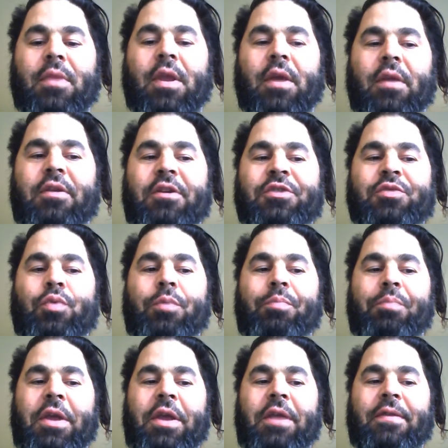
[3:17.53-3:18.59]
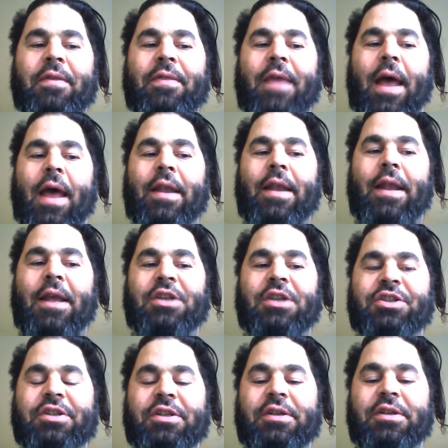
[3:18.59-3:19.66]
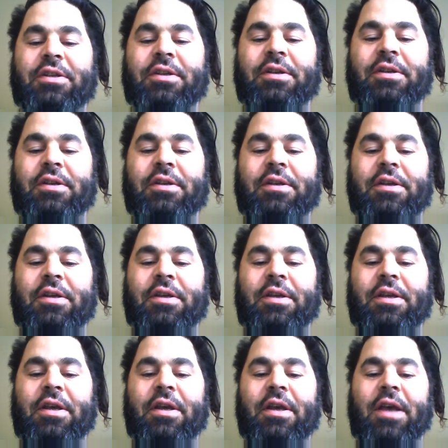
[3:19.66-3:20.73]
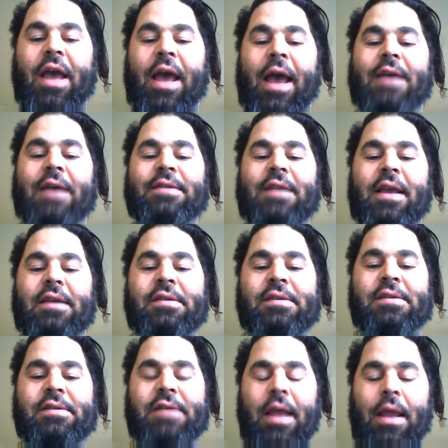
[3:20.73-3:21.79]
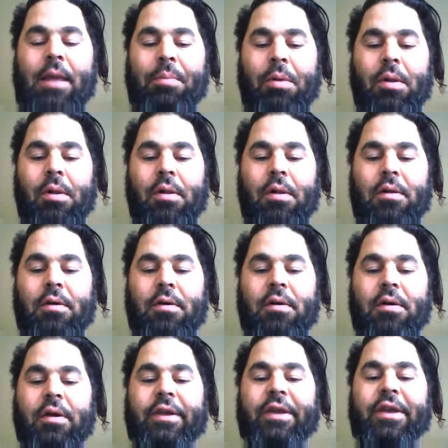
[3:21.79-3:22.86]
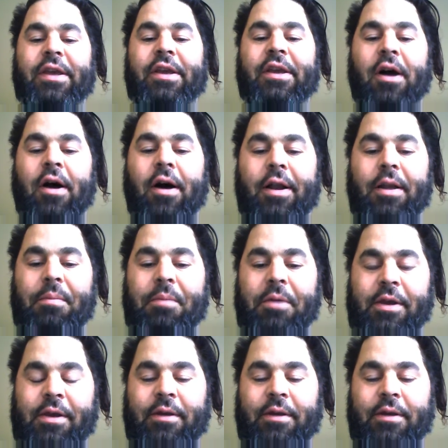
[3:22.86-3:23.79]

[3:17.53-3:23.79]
This would mean that that nation has a stable economy.